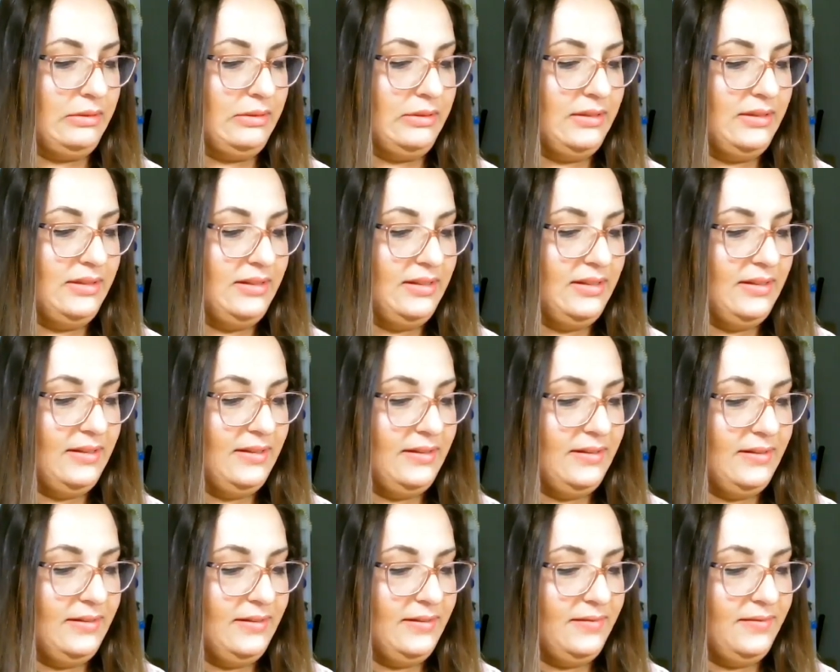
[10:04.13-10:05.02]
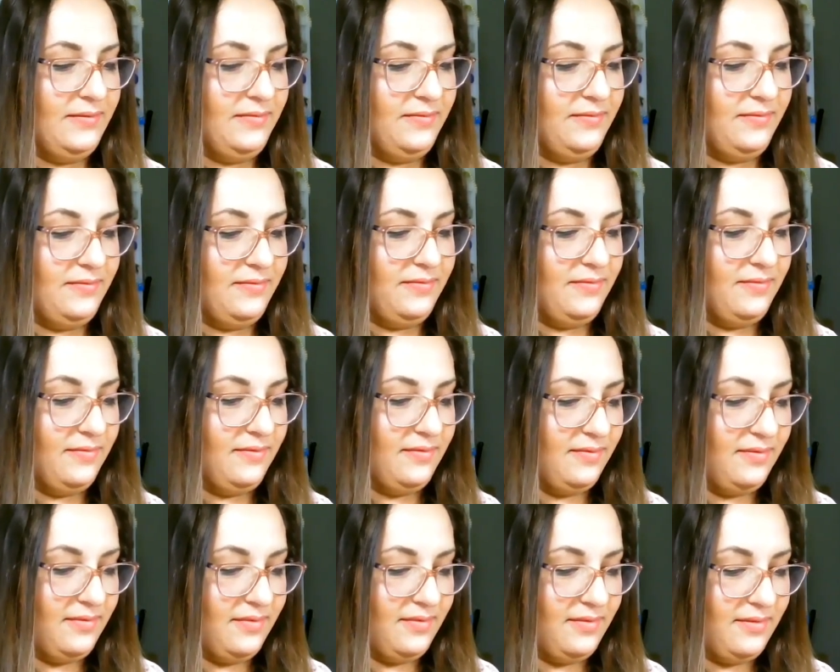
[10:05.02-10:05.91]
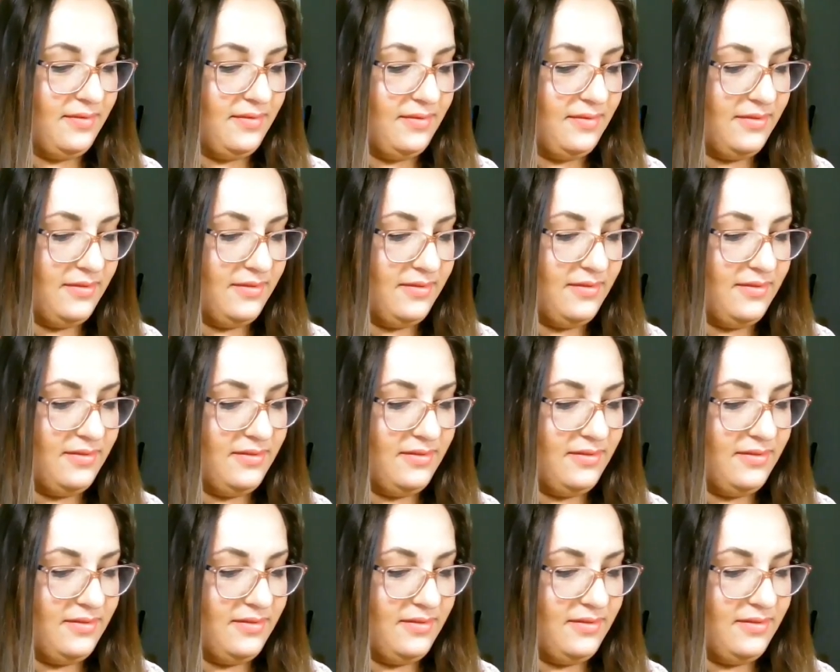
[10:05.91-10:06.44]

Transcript: Nobody speaks.